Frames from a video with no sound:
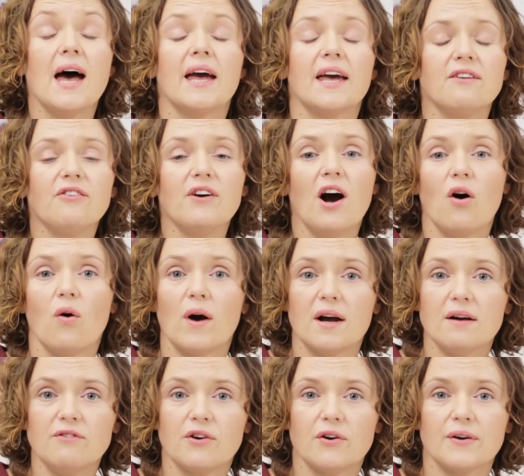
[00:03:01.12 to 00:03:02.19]
If,
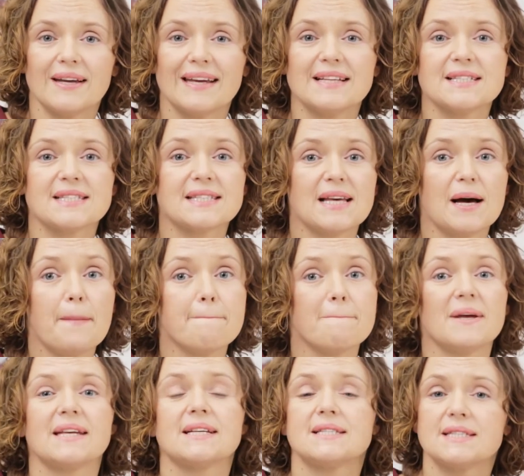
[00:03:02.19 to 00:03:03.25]
however, in some
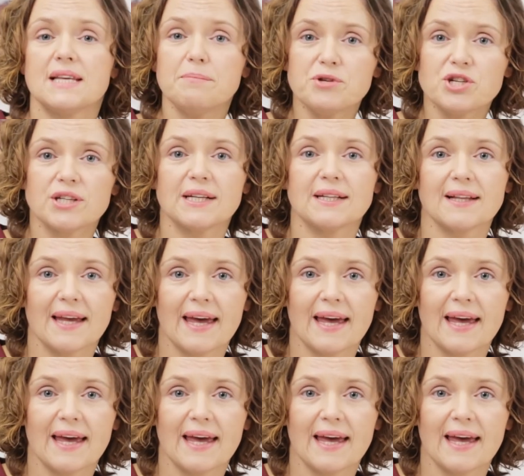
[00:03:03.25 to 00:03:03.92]
exceptional